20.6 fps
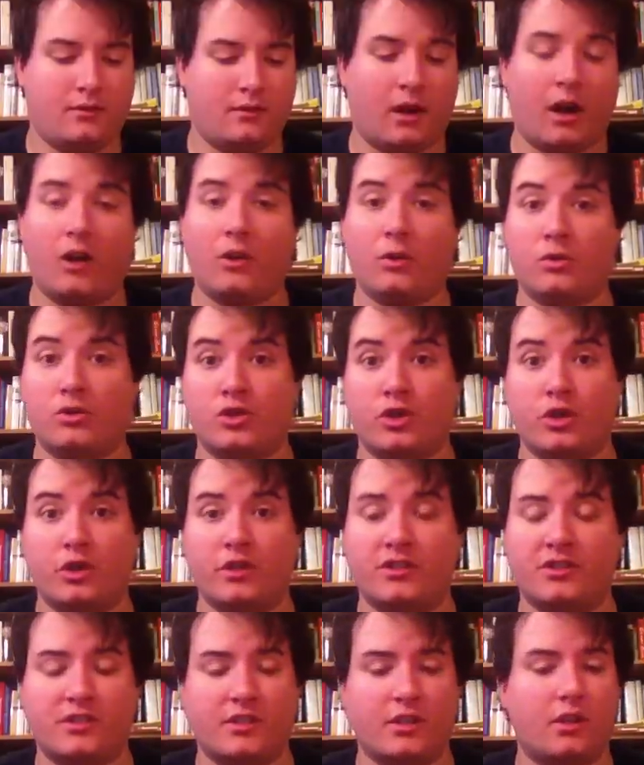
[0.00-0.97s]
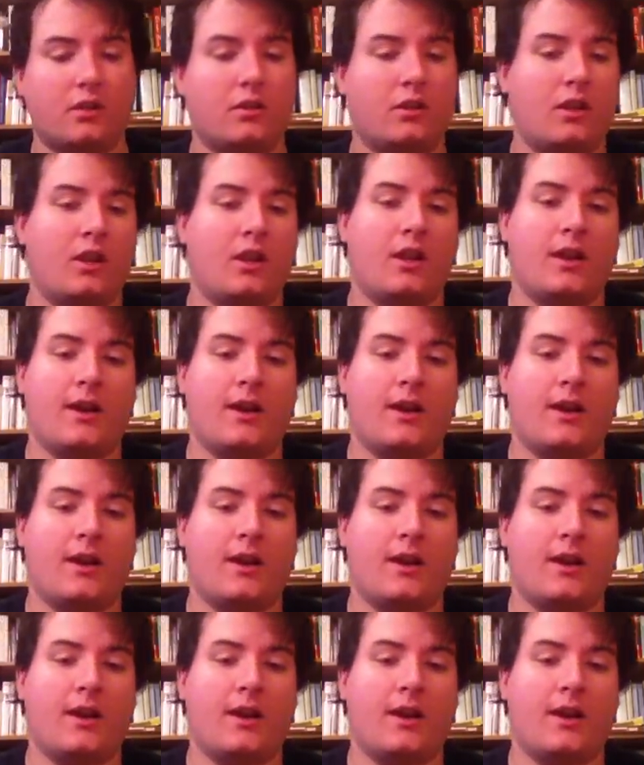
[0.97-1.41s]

Color's good still.